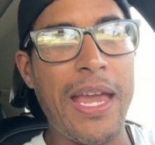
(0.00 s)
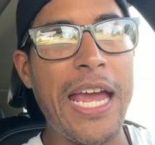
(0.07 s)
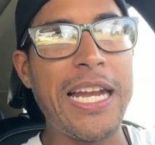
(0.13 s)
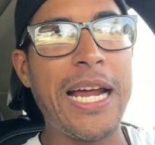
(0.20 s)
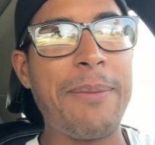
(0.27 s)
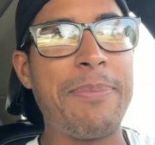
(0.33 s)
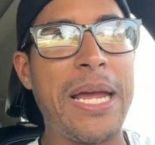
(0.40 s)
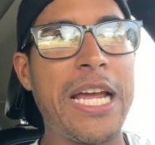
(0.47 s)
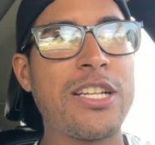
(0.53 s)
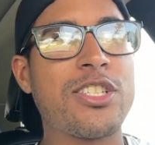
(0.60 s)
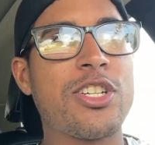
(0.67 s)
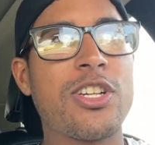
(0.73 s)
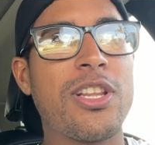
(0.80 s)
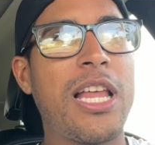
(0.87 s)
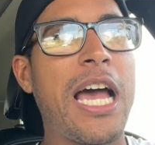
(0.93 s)
And I
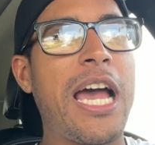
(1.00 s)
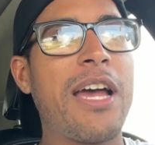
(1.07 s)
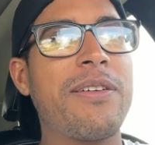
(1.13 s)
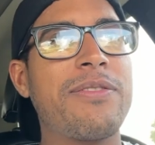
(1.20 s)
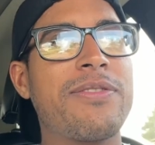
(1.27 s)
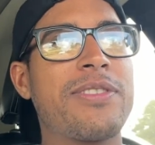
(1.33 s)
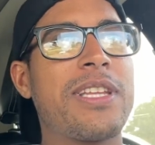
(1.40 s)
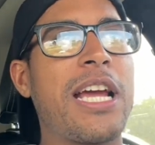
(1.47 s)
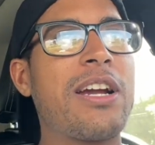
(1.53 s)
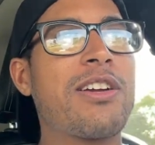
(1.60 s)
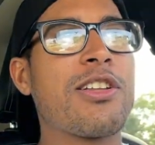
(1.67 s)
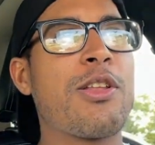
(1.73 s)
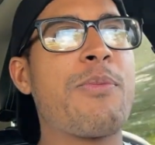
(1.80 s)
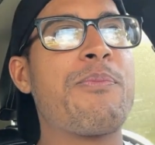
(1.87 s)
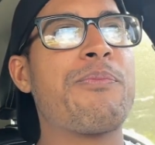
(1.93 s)
banter, laughed,
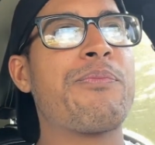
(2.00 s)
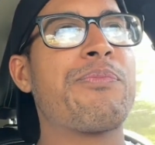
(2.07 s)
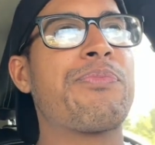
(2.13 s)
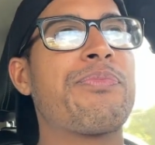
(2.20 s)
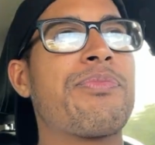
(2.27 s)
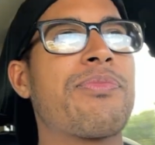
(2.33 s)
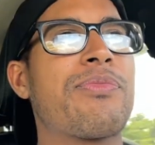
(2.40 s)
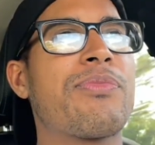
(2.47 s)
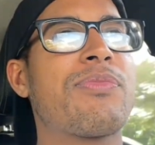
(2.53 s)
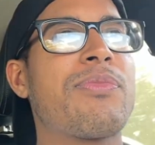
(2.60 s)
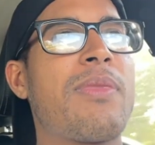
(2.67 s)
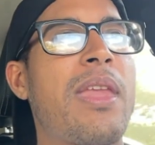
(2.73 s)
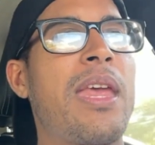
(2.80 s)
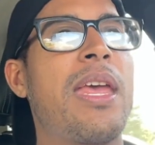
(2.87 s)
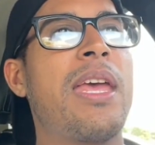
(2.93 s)
everything.
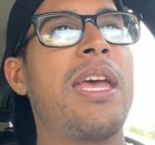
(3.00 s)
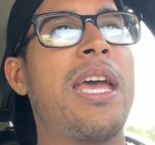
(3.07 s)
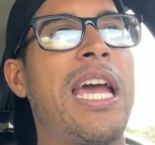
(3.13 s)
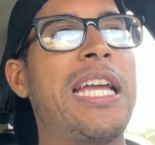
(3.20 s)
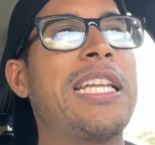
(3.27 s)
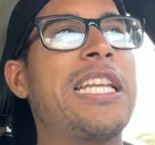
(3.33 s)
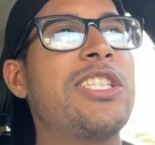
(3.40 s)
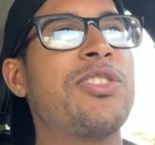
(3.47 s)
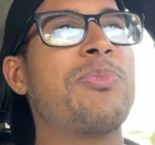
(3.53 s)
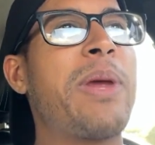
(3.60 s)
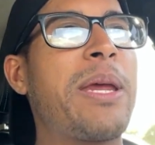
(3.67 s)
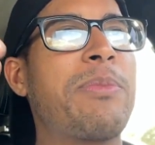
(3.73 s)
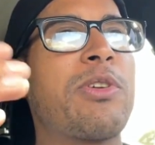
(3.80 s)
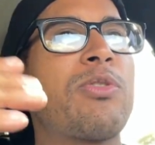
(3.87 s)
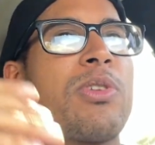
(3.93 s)
And this
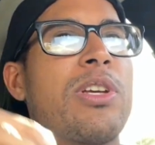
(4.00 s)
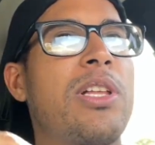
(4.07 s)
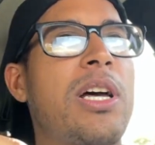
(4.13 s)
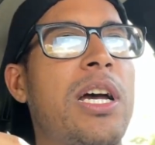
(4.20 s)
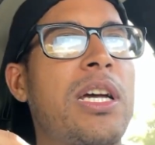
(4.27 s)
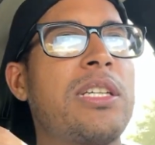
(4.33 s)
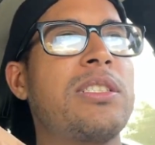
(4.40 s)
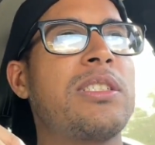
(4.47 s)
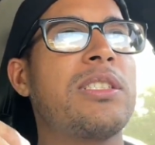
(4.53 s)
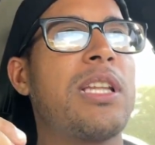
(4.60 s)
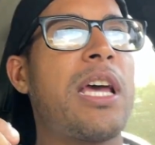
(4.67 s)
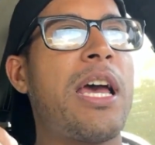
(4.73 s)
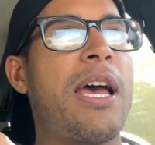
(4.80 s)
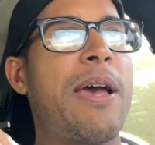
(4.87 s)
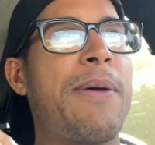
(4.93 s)
made me realize
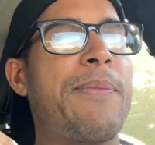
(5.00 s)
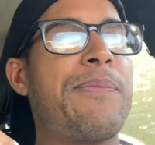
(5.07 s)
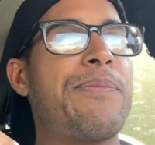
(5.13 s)
that